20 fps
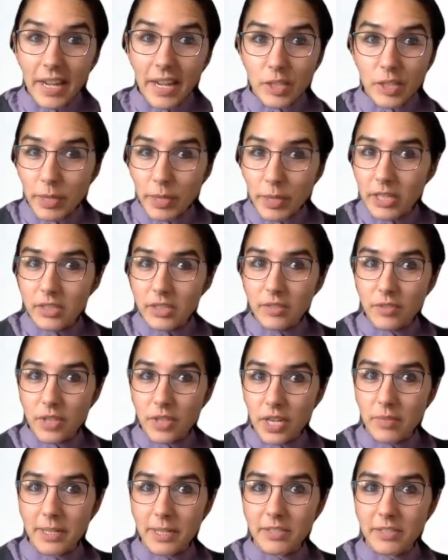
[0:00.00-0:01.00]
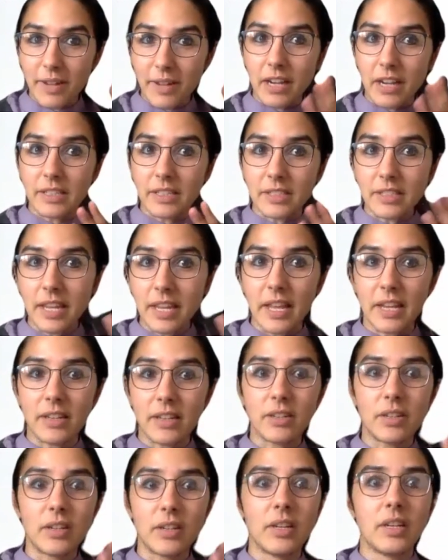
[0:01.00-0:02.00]
experience of gender-based violence
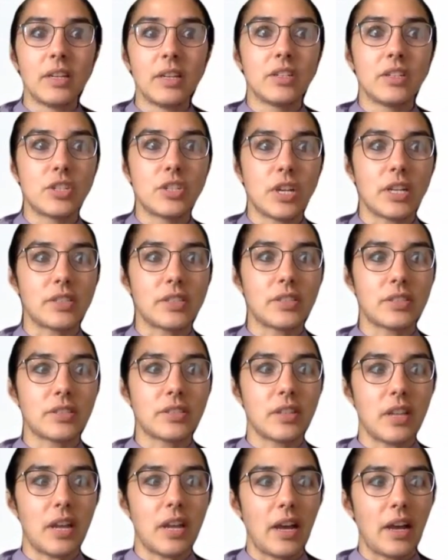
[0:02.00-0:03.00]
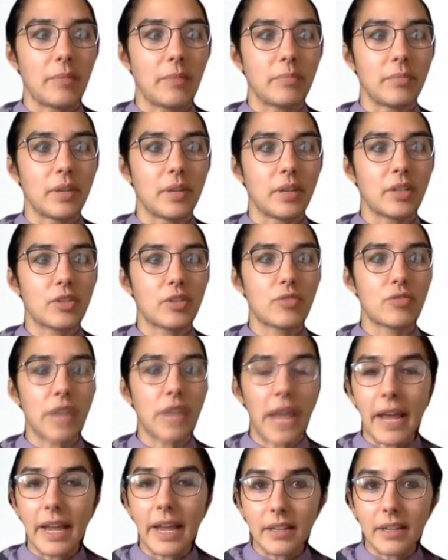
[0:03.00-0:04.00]
can just
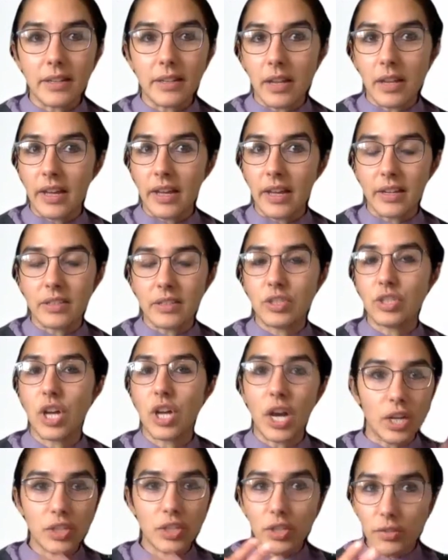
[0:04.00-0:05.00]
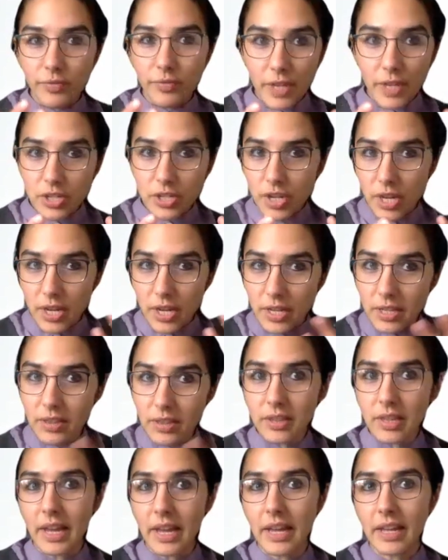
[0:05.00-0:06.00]
create a tunnel
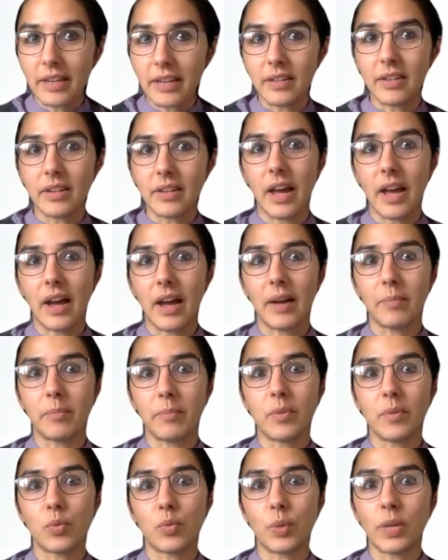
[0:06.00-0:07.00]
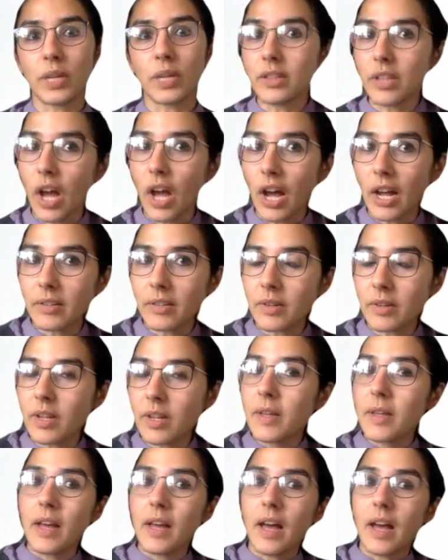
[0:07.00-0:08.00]
vision that will not
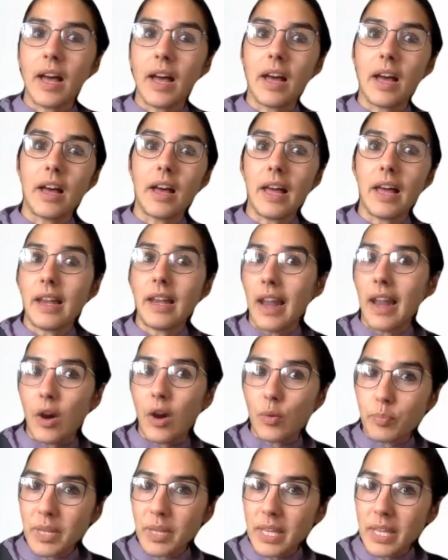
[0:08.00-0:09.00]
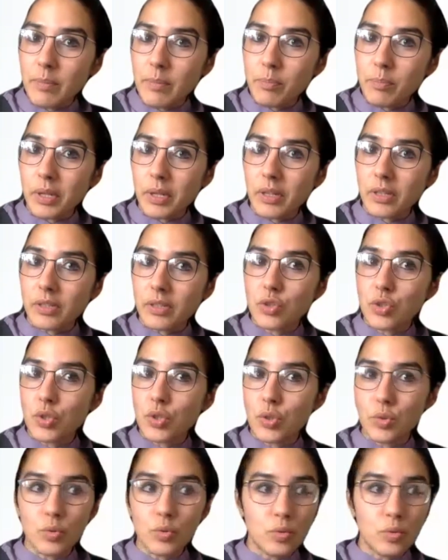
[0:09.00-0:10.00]
allow people
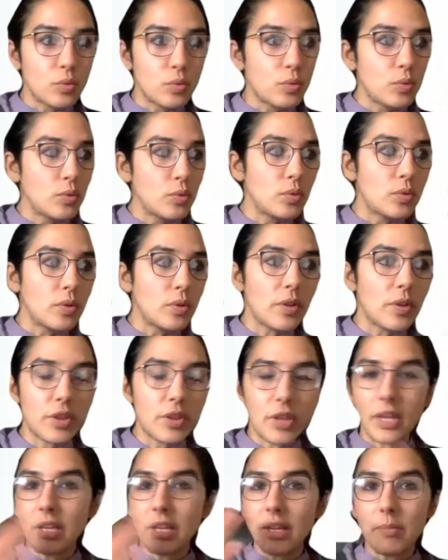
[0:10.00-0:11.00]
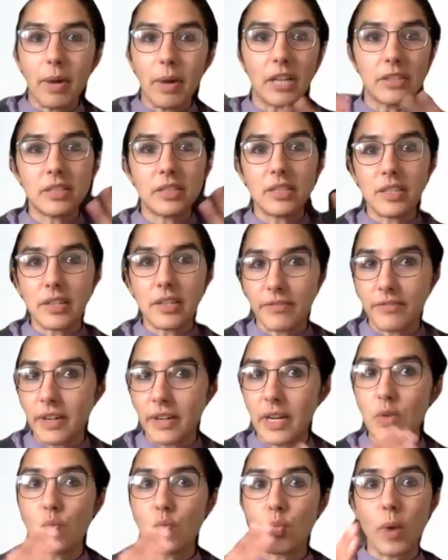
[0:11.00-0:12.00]
to think about the
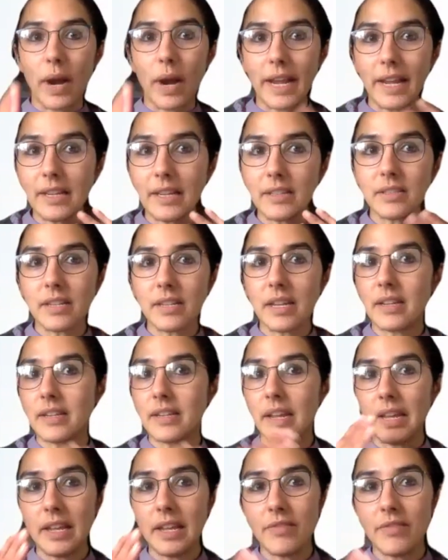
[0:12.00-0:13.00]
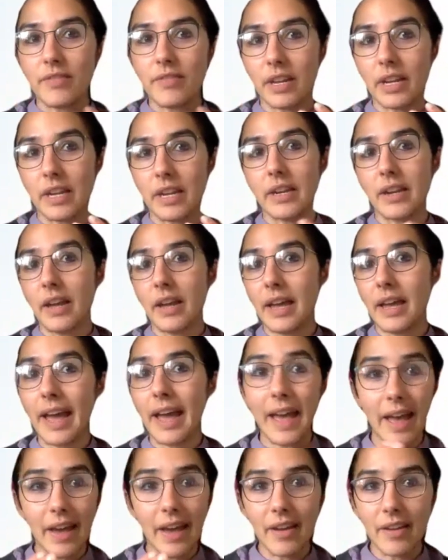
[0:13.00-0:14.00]
different ways that they even
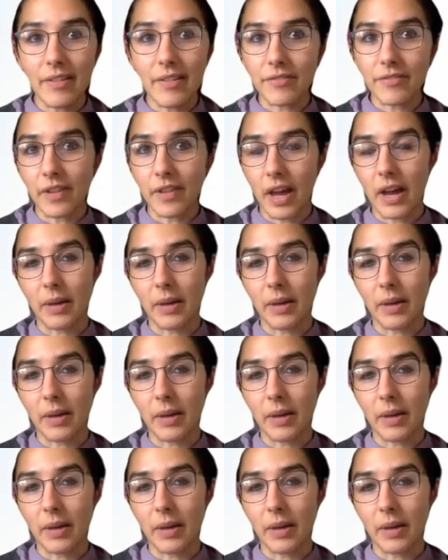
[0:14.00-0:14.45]
have,